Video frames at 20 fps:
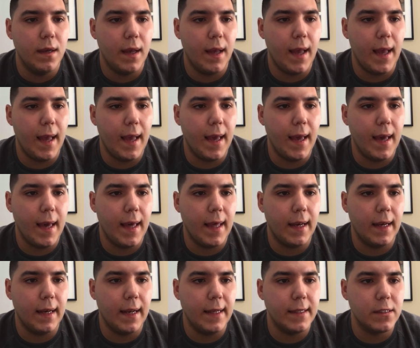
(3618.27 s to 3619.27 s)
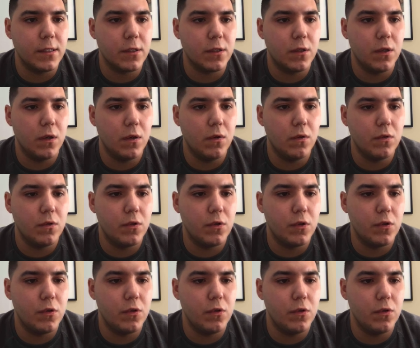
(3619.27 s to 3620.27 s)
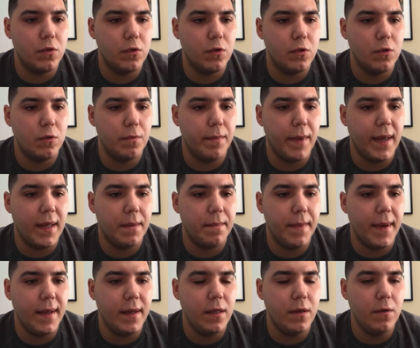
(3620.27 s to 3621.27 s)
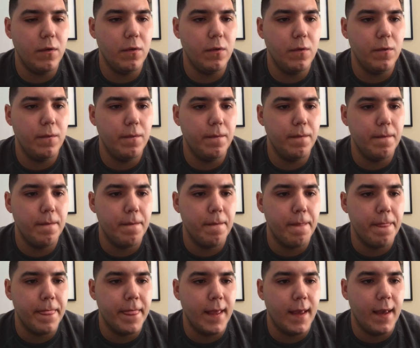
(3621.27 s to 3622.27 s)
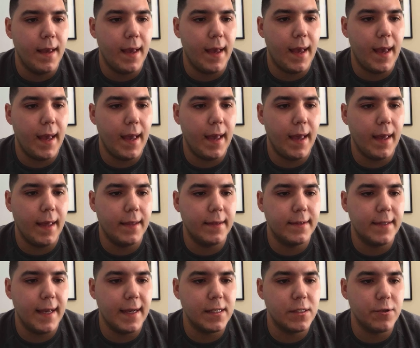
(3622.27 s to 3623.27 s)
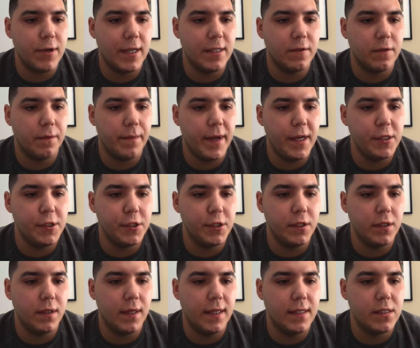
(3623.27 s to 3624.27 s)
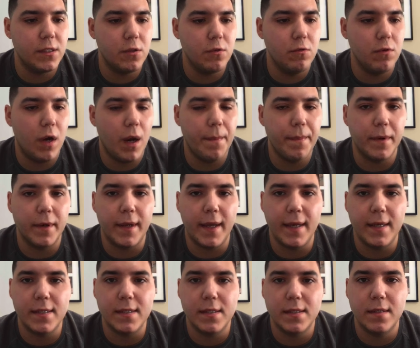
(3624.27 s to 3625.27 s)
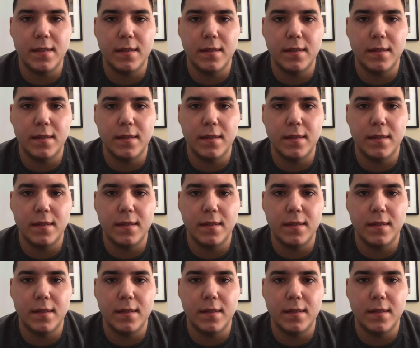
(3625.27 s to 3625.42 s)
And let's go to main menu and text transformation. Let's do uppercase.